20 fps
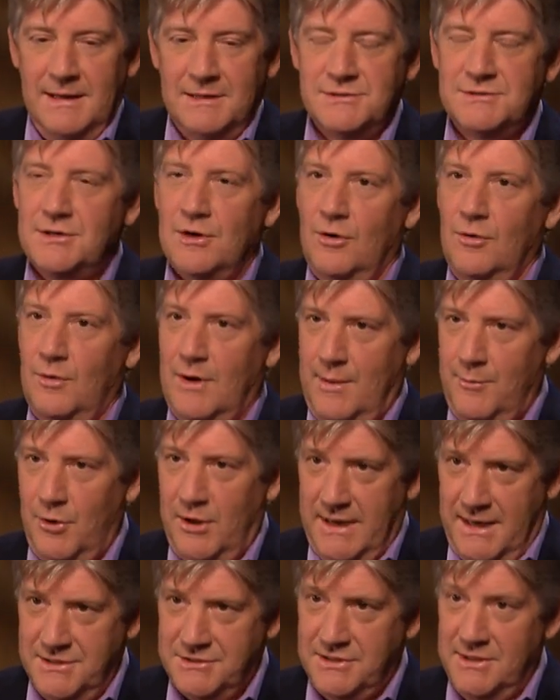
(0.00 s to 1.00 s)
So I
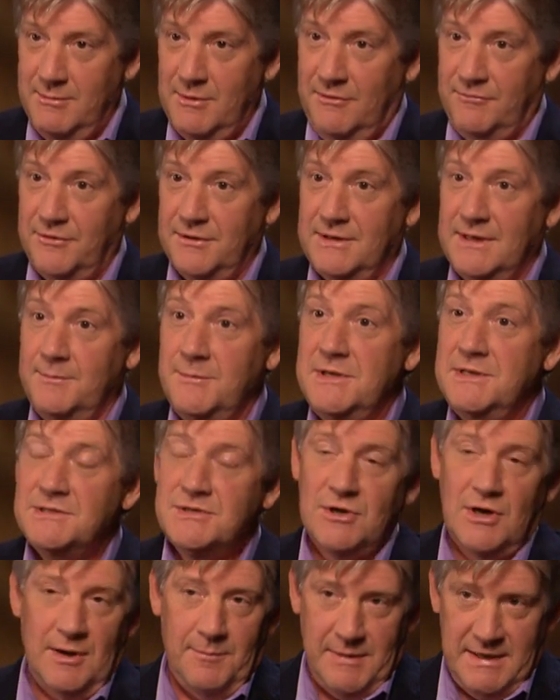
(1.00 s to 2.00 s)
bought HTML for Dummies,
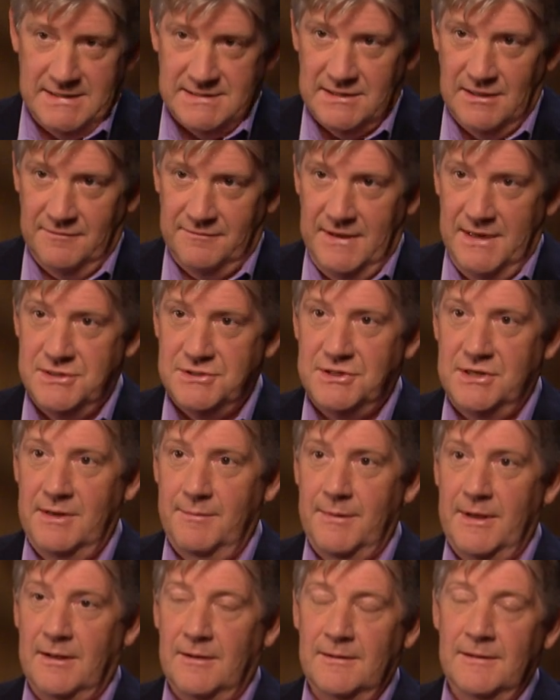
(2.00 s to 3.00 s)
taught myself
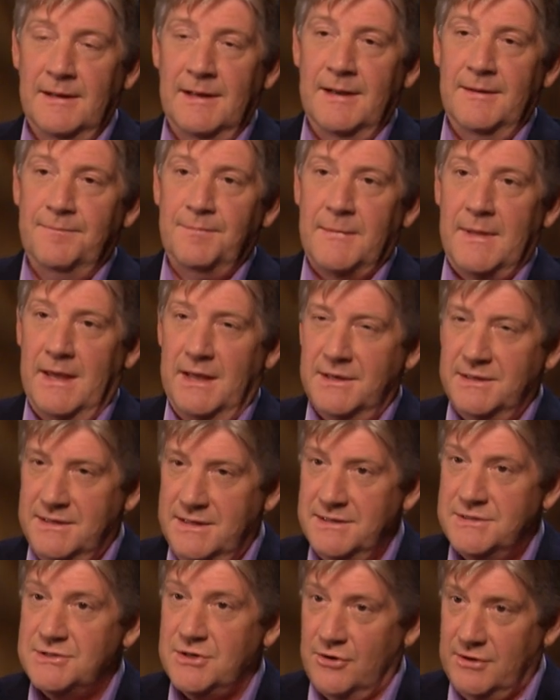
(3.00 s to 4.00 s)
HTML, and
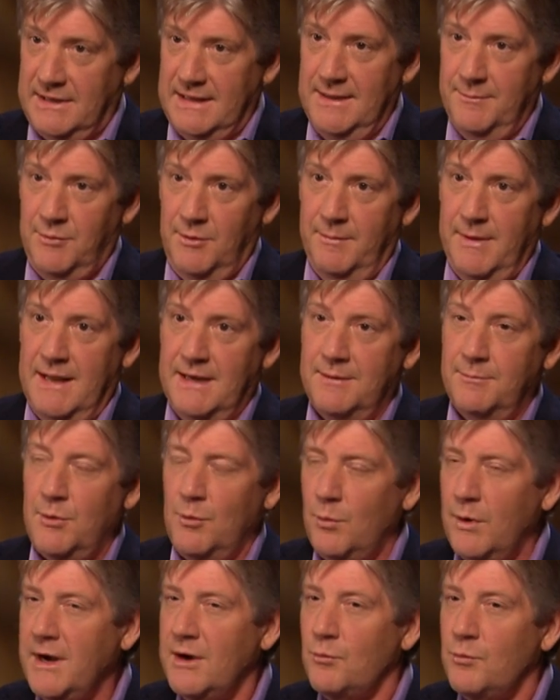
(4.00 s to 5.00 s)
did start to implement it.
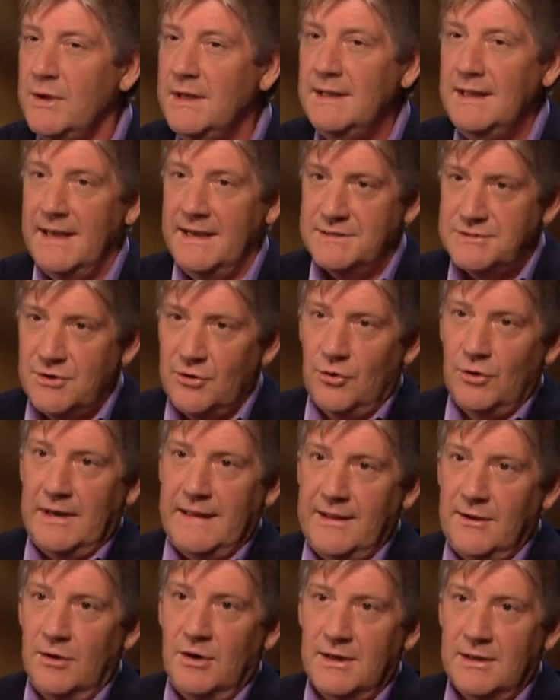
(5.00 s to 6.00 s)
But what I realized
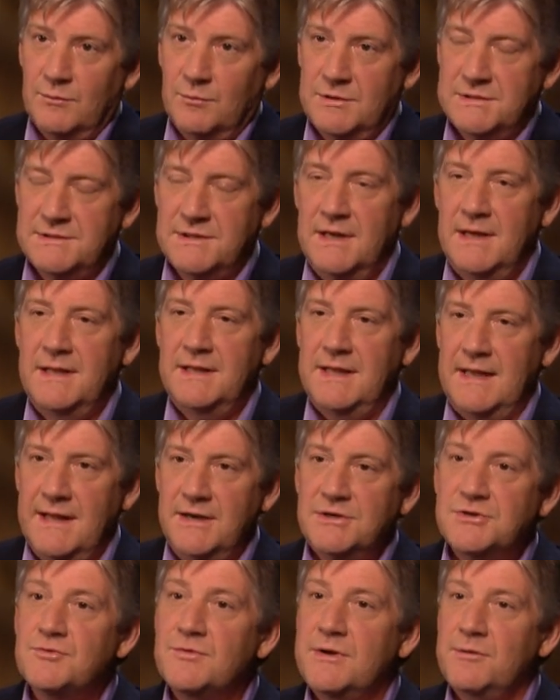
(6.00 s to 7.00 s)
early on was the
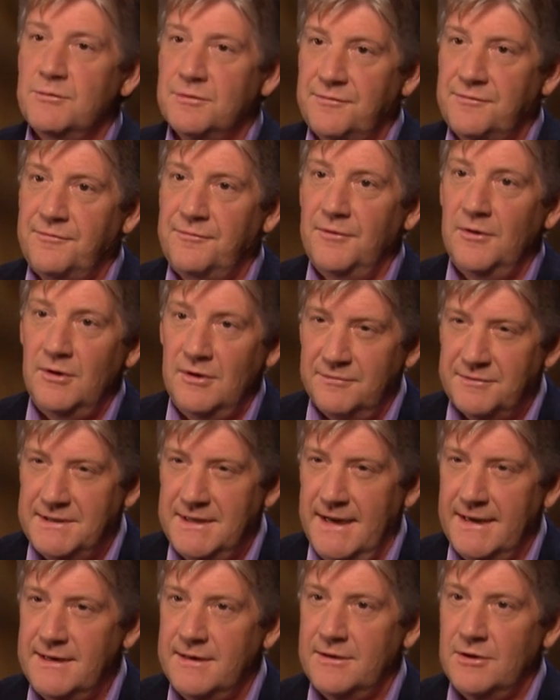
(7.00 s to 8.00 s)
industry was full of
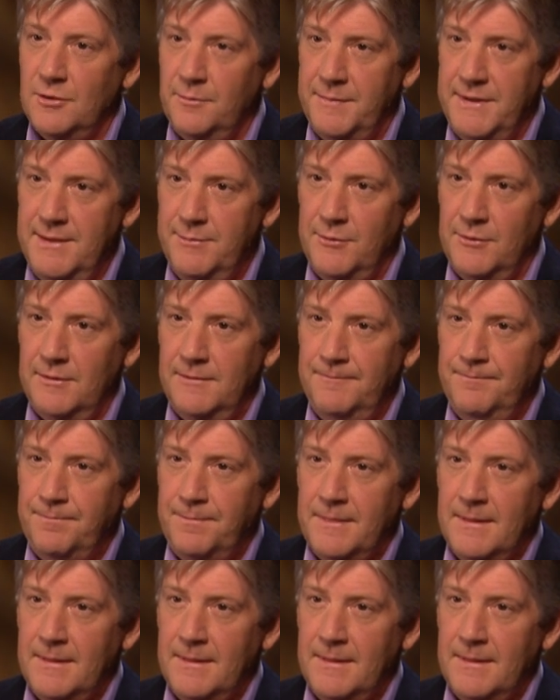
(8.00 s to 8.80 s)
technical people,